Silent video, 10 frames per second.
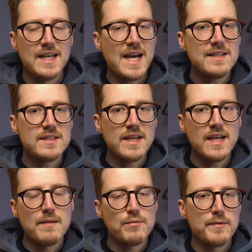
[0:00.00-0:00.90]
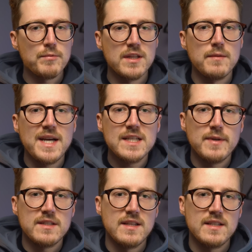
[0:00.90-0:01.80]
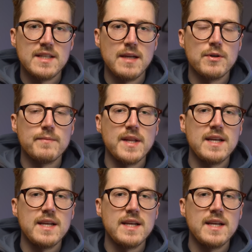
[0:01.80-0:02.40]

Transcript: And lastly, and probably one of the best bits of this table,